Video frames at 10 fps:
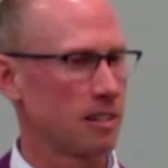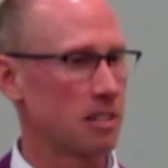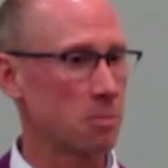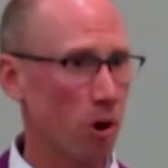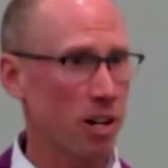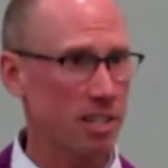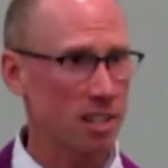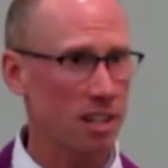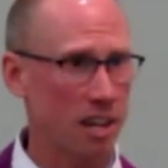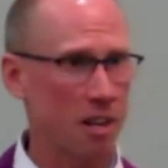This morning
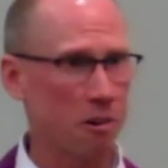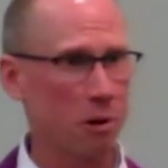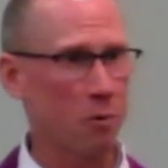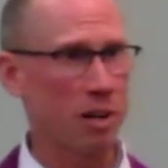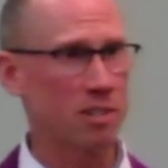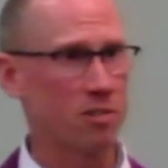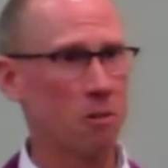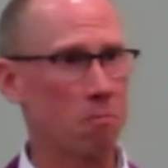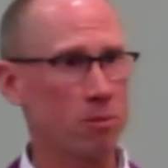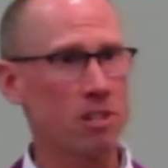together, we want to
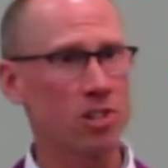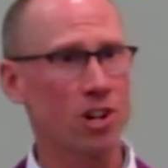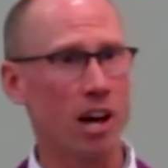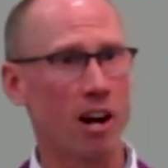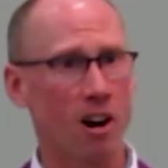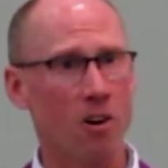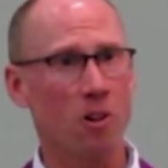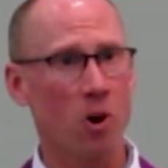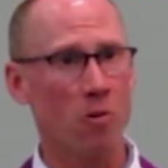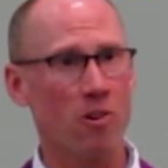appreciate
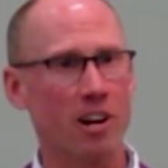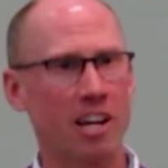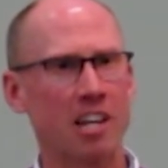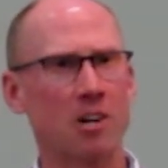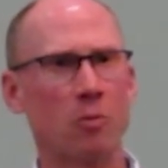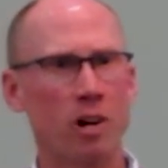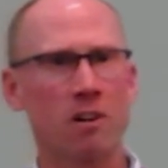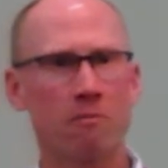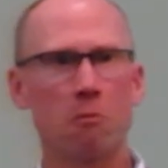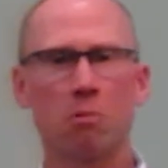all over again the
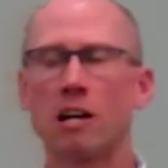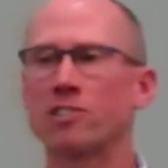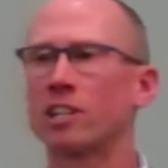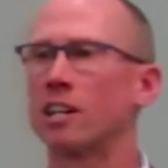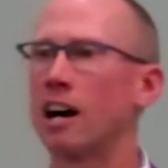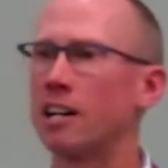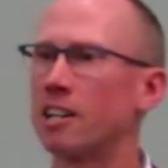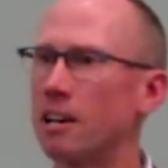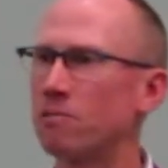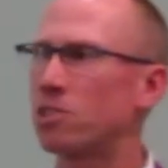wonderful blessing God
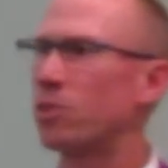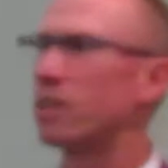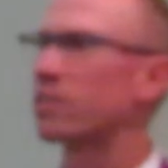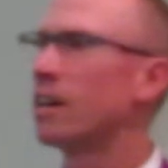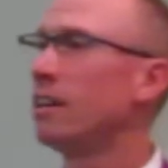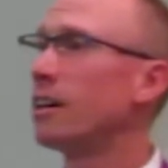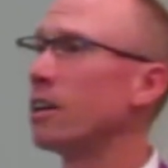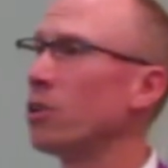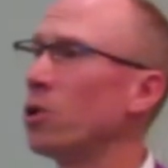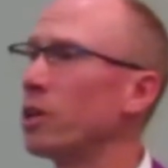gives to us
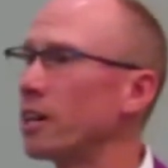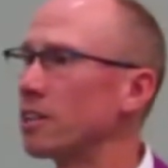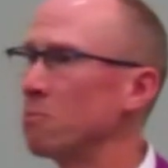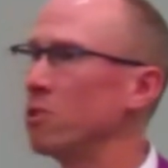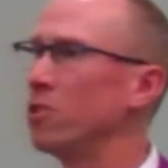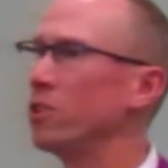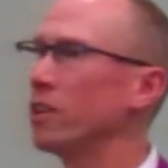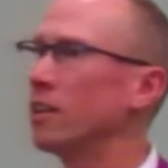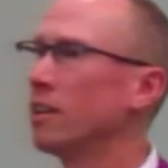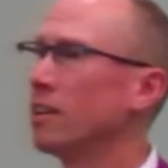in Holy
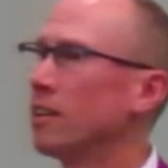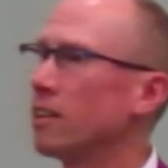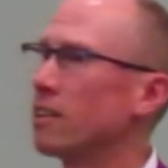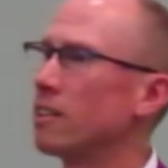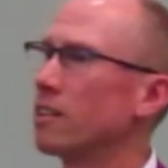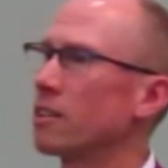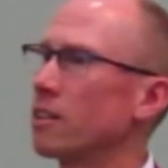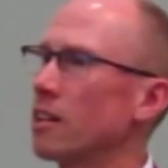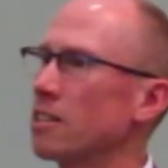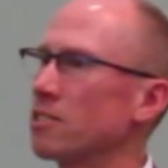Communion,
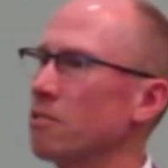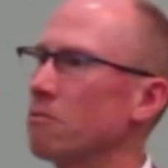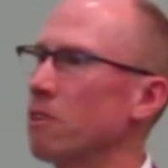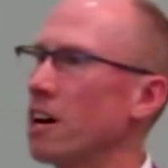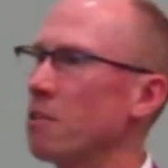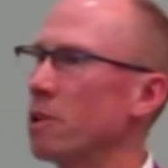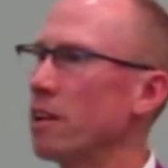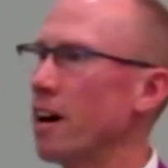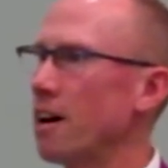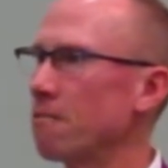nothing less than
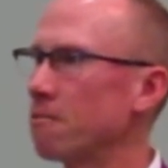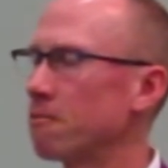vitamin F.